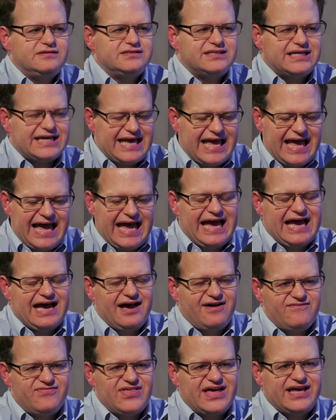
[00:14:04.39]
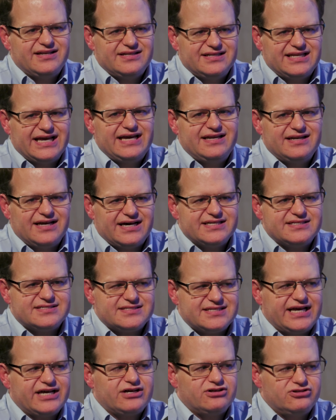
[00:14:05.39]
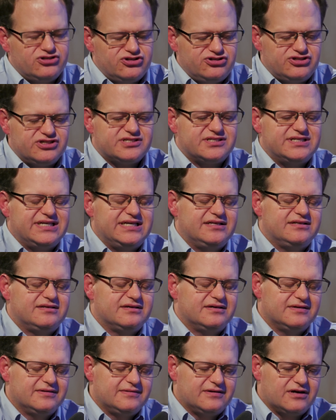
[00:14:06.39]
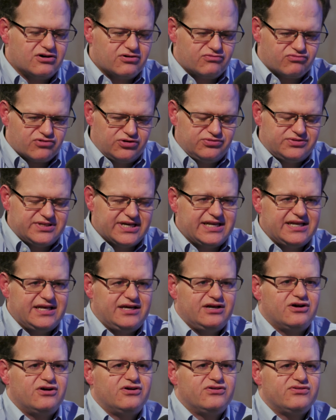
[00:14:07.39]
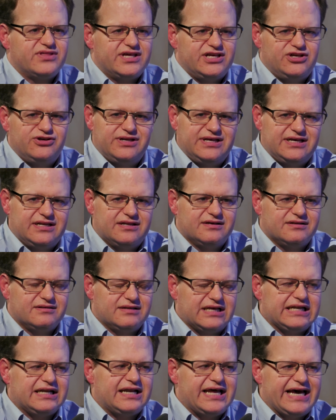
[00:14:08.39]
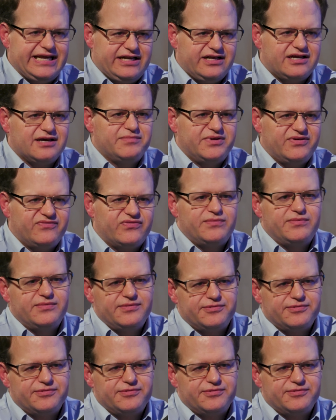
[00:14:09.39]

to have that day-night cycle. You just need a rotating Earth, and you need a light coming from